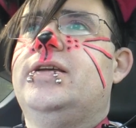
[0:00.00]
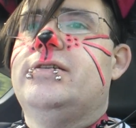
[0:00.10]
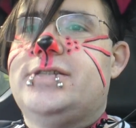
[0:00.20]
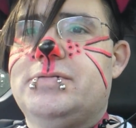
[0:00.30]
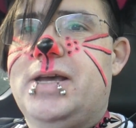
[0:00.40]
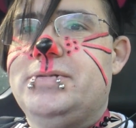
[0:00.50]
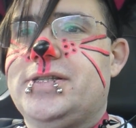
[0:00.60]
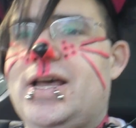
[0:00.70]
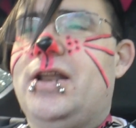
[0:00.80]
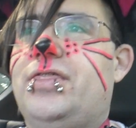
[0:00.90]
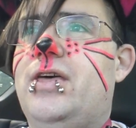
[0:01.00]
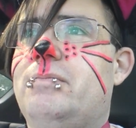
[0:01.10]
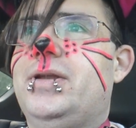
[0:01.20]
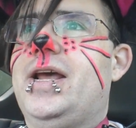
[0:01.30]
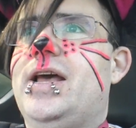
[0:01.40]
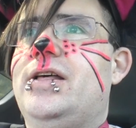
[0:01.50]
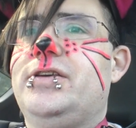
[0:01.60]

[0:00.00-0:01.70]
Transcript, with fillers: You know, sometimes it's got a thumbnail,